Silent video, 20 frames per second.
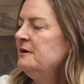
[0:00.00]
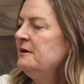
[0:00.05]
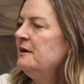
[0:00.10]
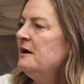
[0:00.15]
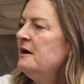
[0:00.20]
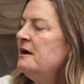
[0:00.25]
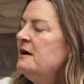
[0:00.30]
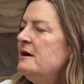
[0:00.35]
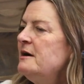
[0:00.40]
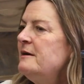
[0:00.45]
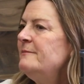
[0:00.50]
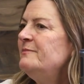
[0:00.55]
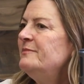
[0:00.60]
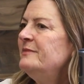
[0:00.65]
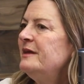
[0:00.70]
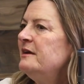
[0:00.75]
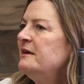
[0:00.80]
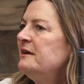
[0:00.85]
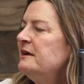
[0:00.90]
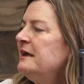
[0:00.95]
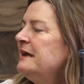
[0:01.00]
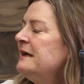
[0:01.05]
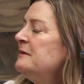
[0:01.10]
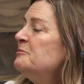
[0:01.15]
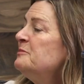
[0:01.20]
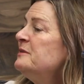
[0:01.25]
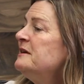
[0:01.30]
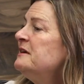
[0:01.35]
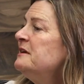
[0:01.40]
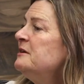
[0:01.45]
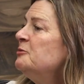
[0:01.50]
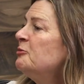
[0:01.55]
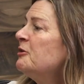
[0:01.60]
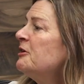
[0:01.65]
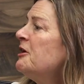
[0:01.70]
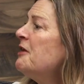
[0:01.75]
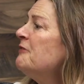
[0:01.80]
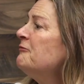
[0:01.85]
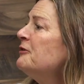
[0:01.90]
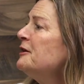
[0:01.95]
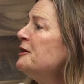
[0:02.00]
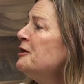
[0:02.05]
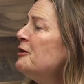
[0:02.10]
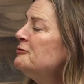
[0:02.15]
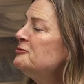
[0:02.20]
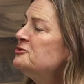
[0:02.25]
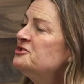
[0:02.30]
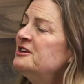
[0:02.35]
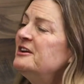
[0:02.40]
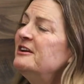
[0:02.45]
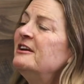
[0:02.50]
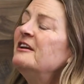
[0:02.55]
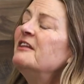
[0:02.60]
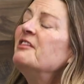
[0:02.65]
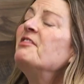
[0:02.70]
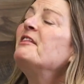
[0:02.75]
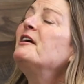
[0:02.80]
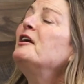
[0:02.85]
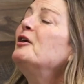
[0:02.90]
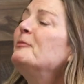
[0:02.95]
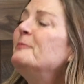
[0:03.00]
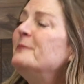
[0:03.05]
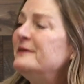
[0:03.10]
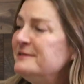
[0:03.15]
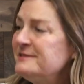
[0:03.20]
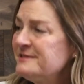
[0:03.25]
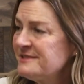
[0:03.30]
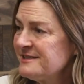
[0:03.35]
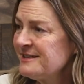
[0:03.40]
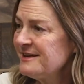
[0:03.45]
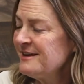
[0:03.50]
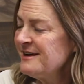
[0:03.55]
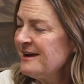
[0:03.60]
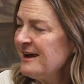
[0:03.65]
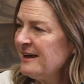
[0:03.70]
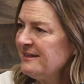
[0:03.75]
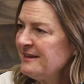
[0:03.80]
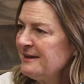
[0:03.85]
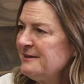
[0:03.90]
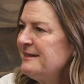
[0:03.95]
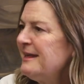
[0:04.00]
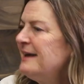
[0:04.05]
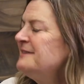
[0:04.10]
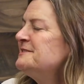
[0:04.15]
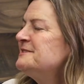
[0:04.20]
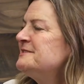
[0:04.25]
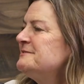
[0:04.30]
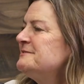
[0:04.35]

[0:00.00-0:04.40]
It can be recovery coaching and a therapist. I think that's